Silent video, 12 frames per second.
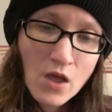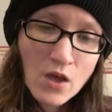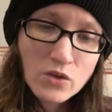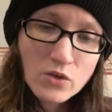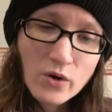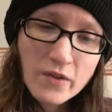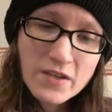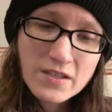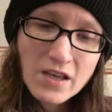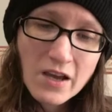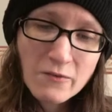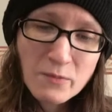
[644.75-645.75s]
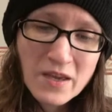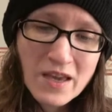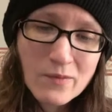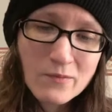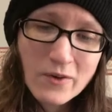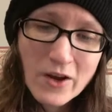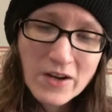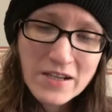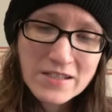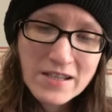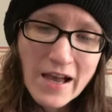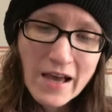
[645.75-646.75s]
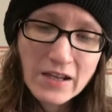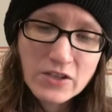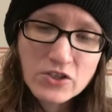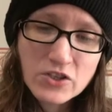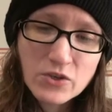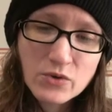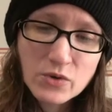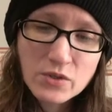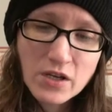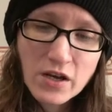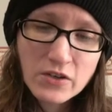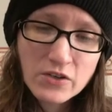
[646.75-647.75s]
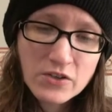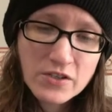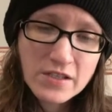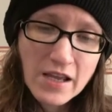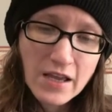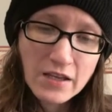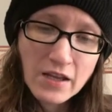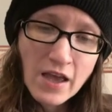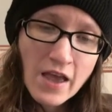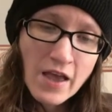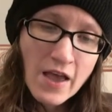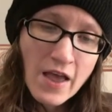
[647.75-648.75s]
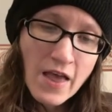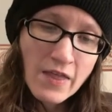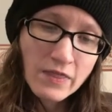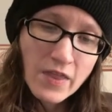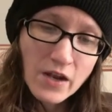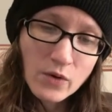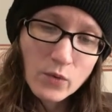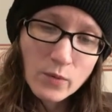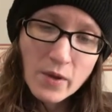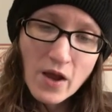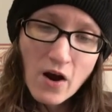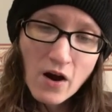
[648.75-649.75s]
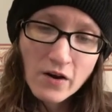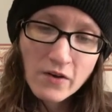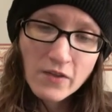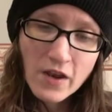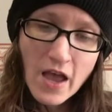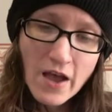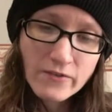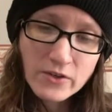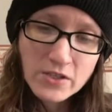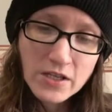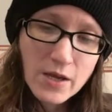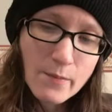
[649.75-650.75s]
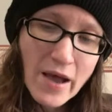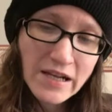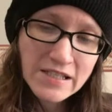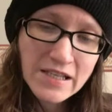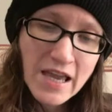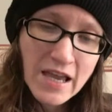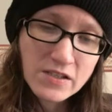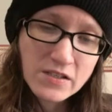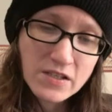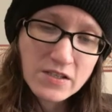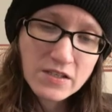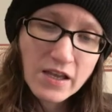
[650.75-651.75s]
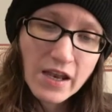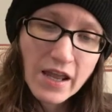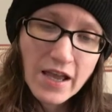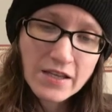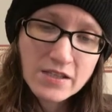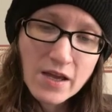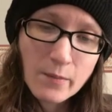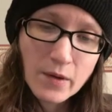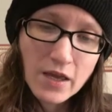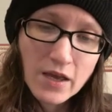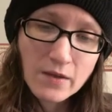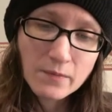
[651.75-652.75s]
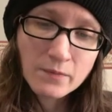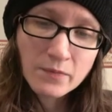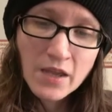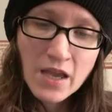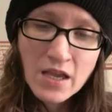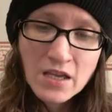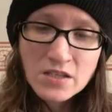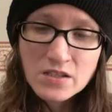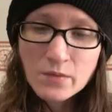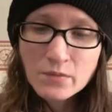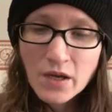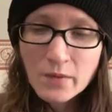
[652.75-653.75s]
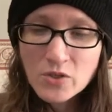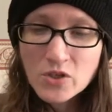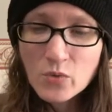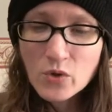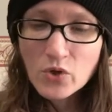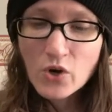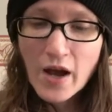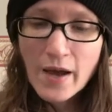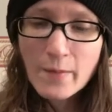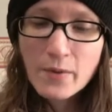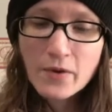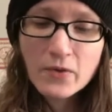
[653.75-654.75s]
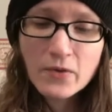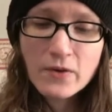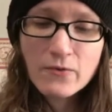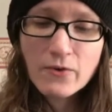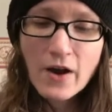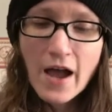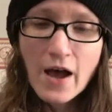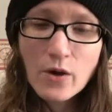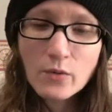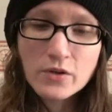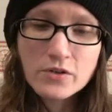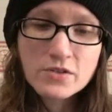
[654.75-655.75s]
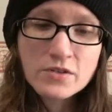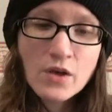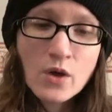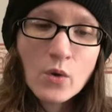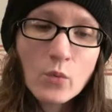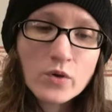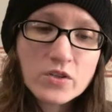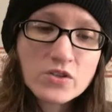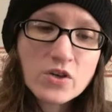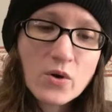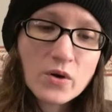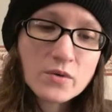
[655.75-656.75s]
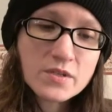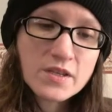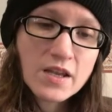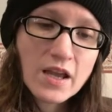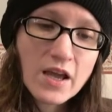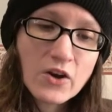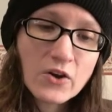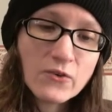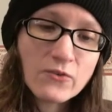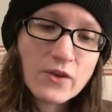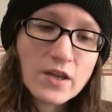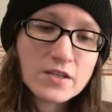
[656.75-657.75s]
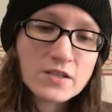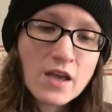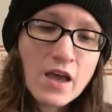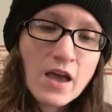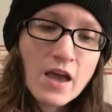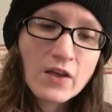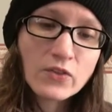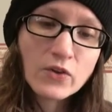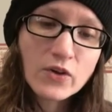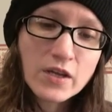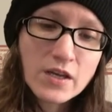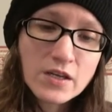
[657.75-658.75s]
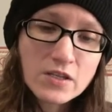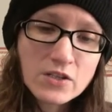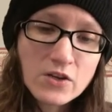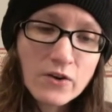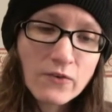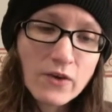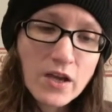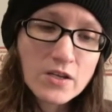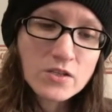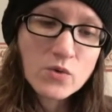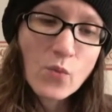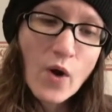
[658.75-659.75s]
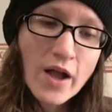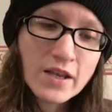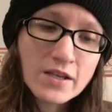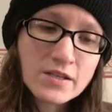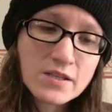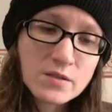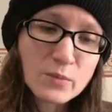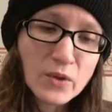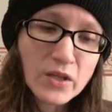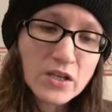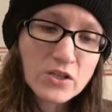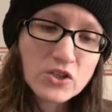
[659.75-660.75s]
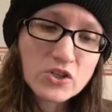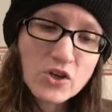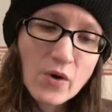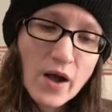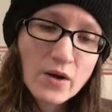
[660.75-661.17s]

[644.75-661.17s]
Dorothy's life became very sad as she grew to understand that it would be harder than ever to get back to Kansas and Aunt Em again. Sometimes she would cry bitterly for hours, with Toto sitting at her feet and looking into her face, whining dismally to show how